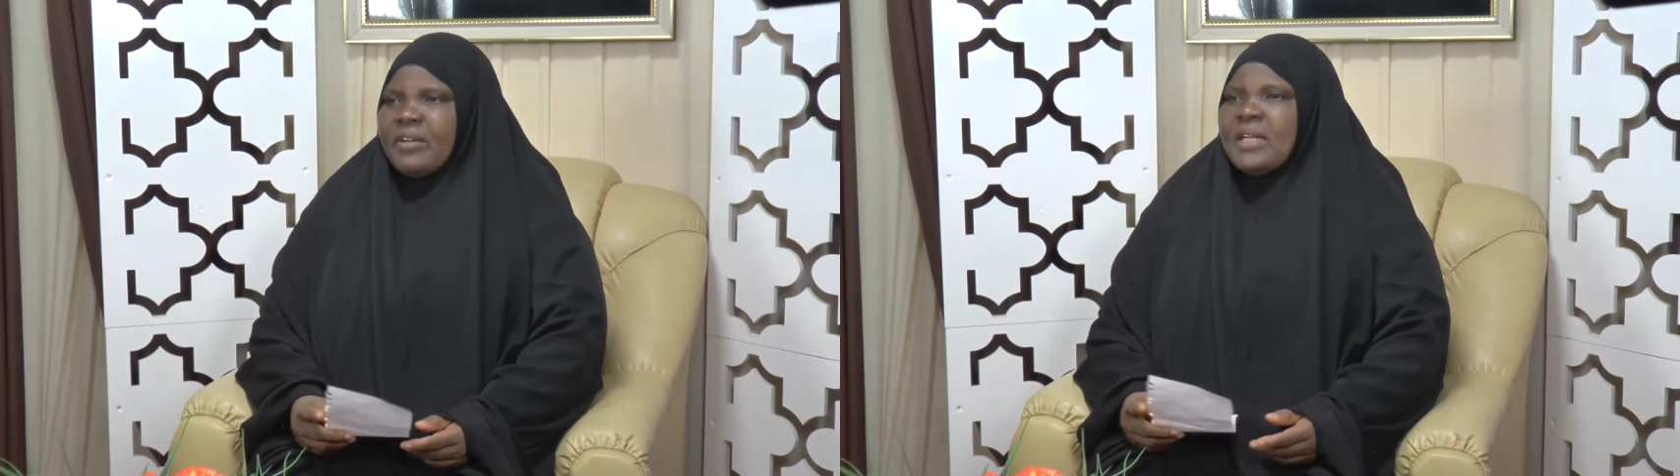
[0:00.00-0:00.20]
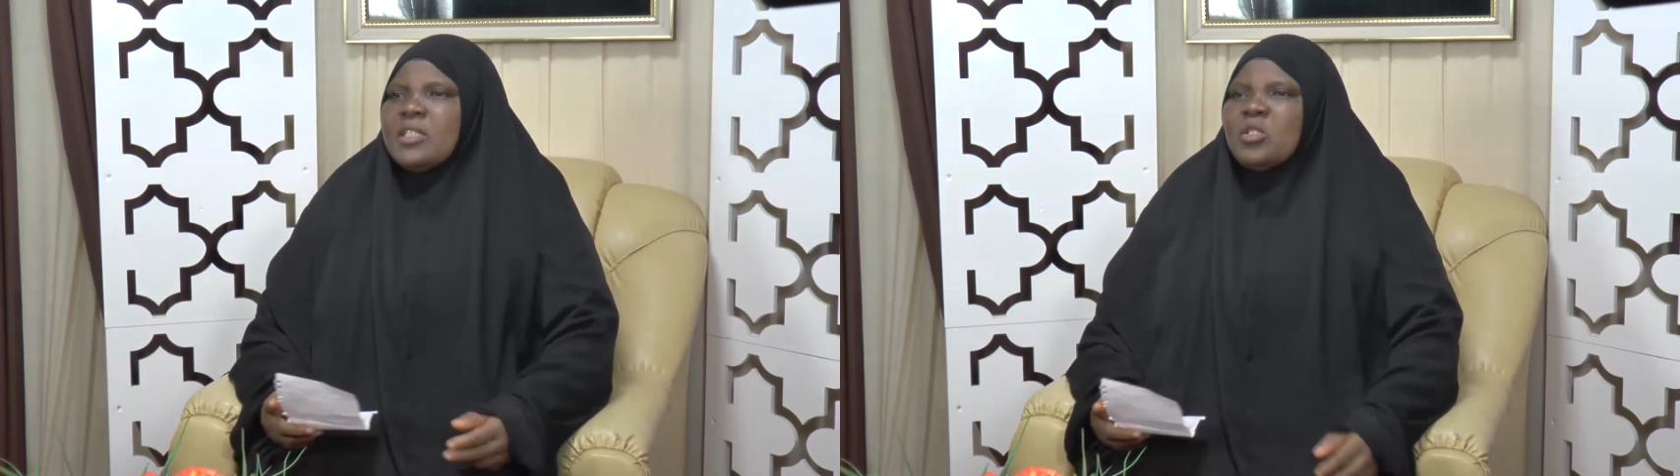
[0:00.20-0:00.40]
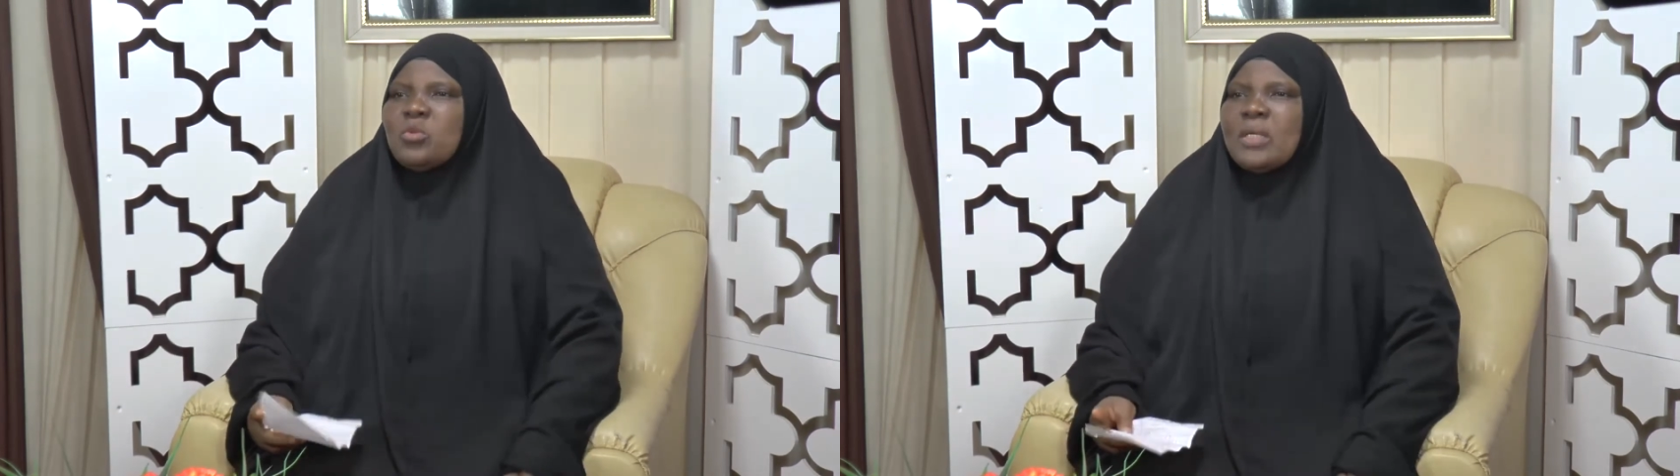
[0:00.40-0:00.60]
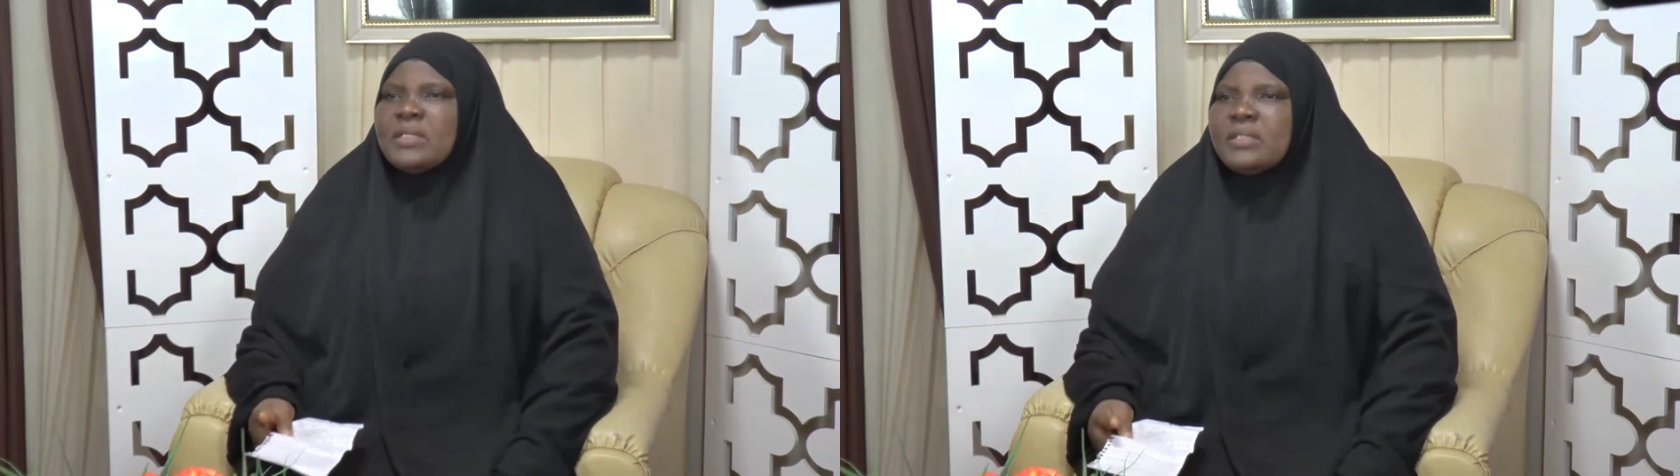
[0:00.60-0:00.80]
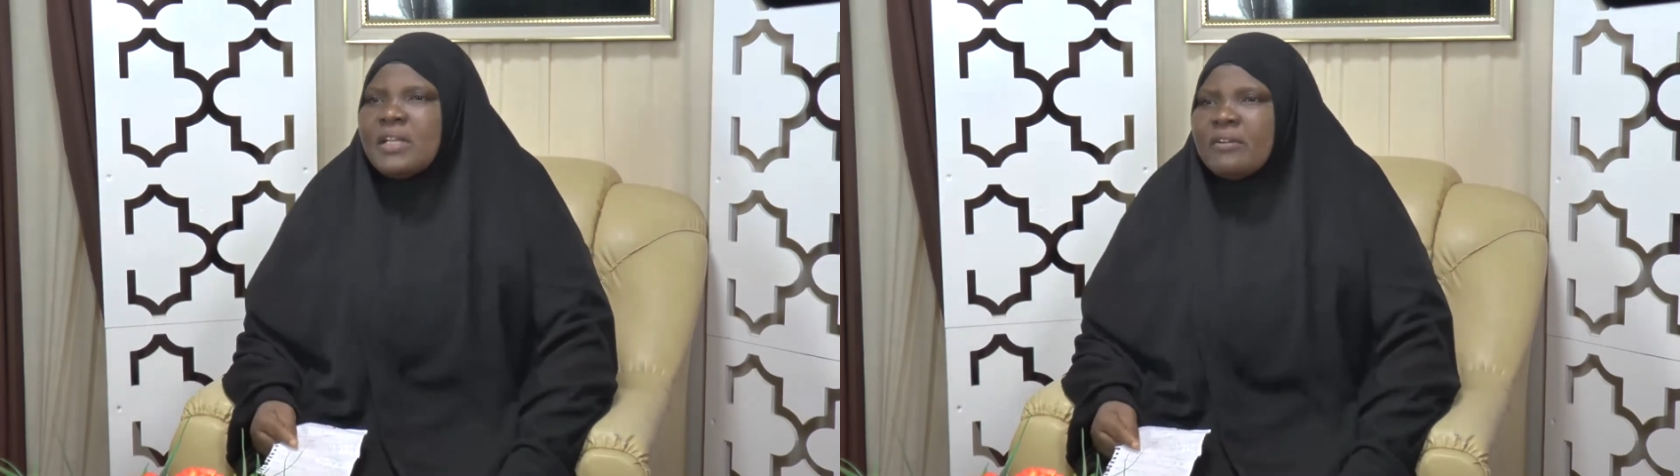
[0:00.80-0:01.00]
verses
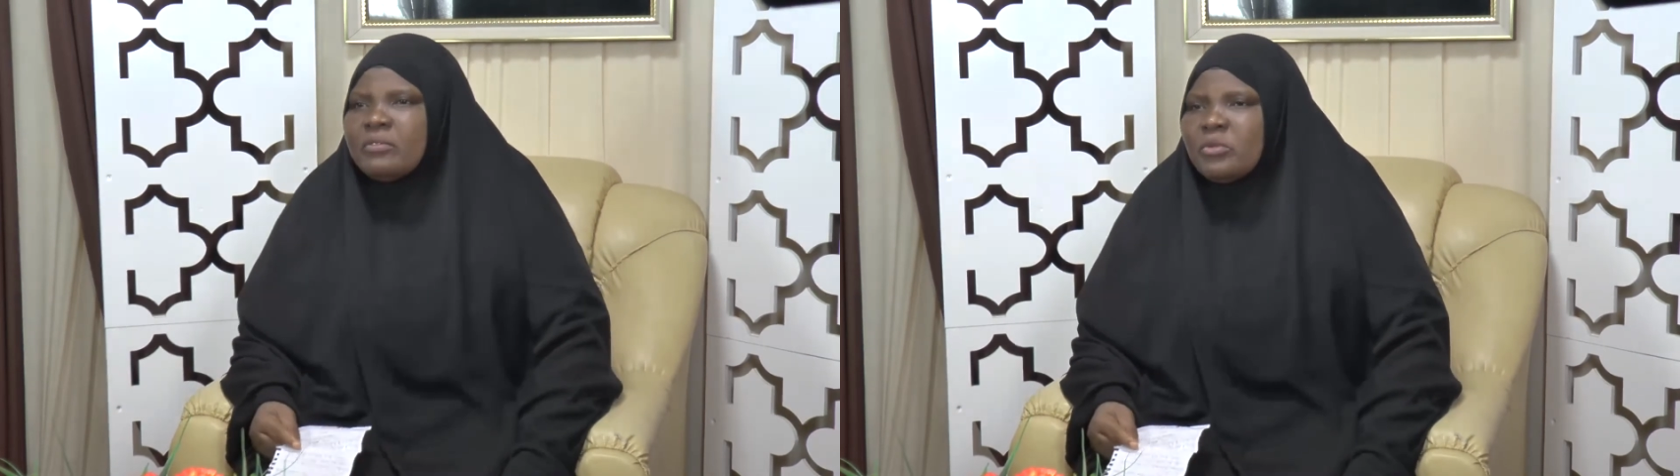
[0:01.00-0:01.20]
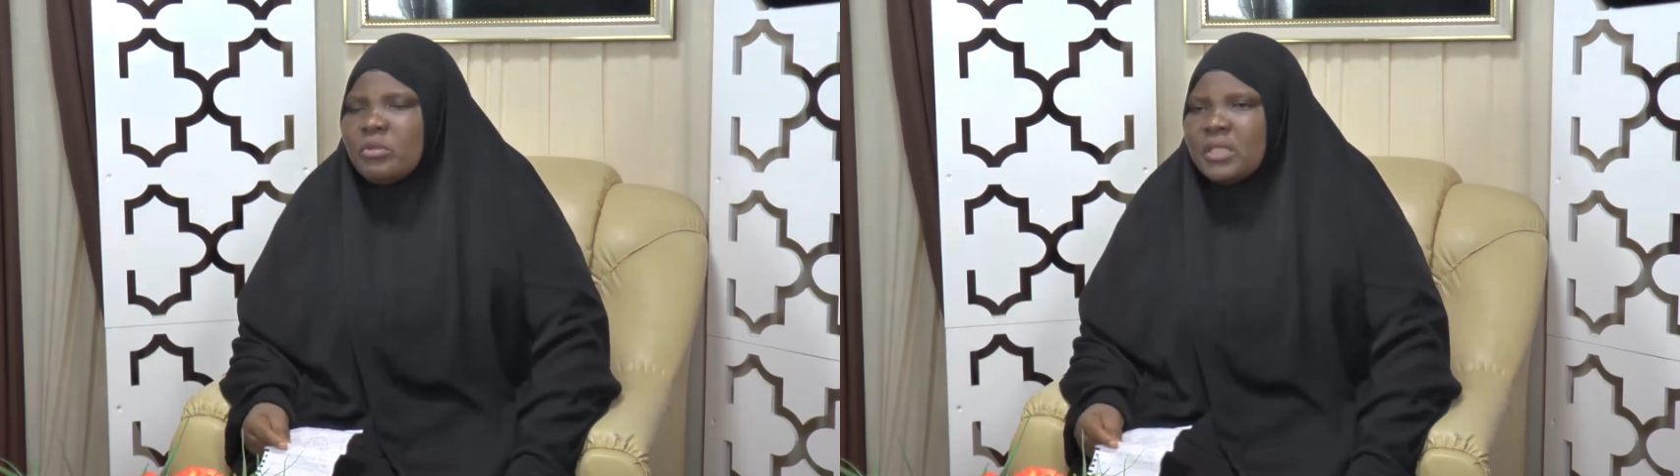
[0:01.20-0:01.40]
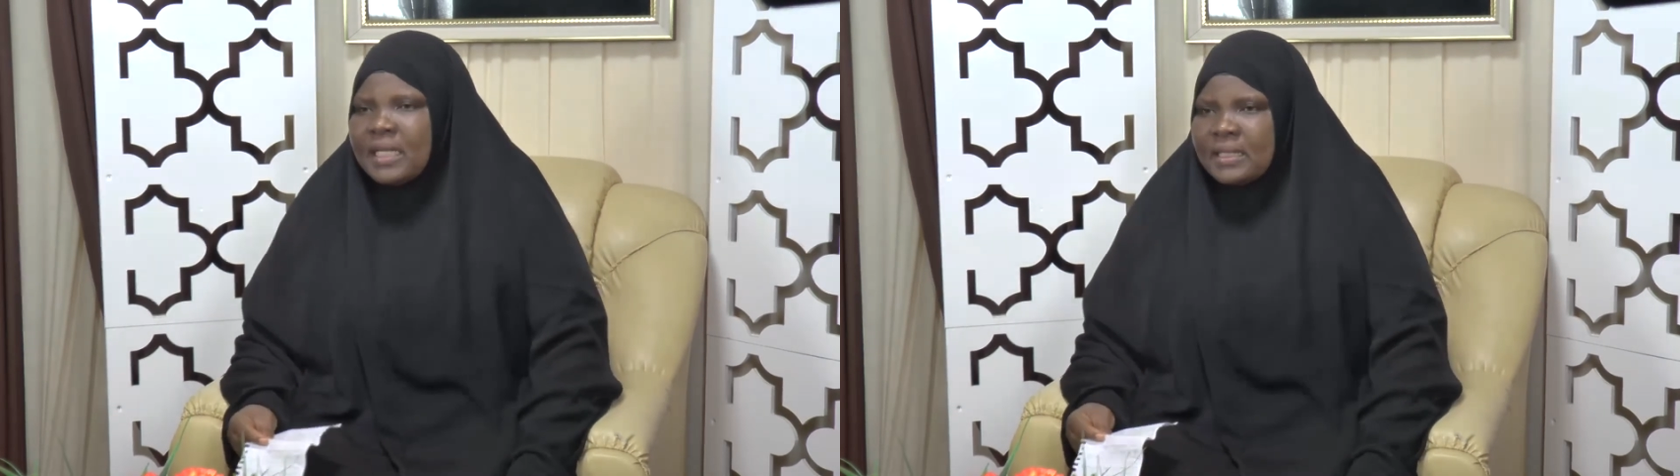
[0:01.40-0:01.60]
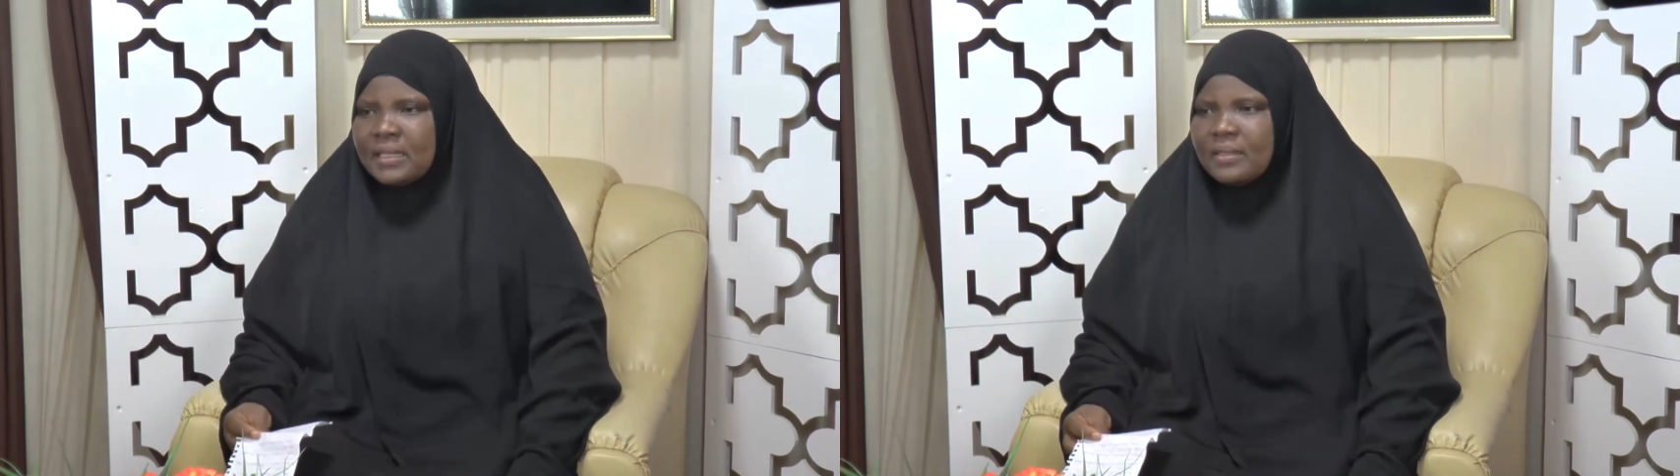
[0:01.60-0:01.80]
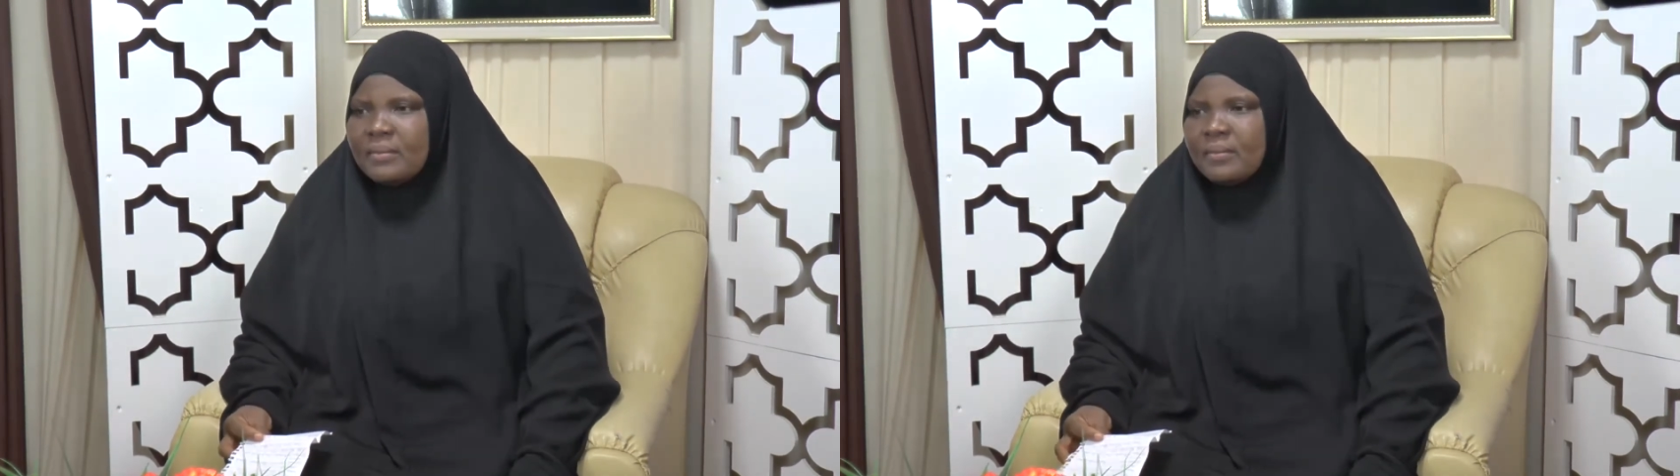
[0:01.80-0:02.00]
27 to 30.